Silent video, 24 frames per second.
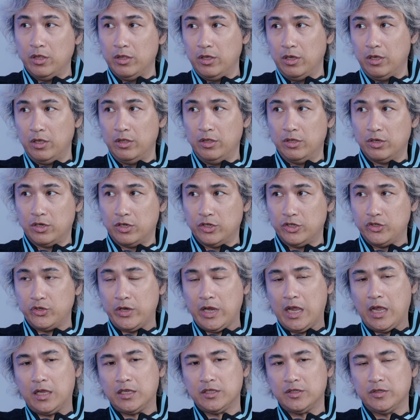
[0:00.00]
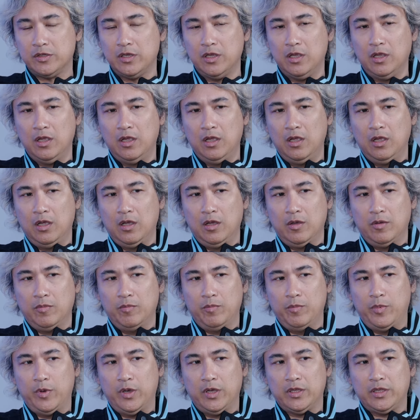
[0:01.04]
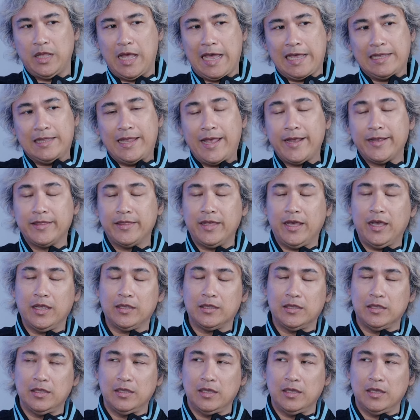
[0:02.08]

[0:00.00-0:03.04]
the other tracks, but I like that.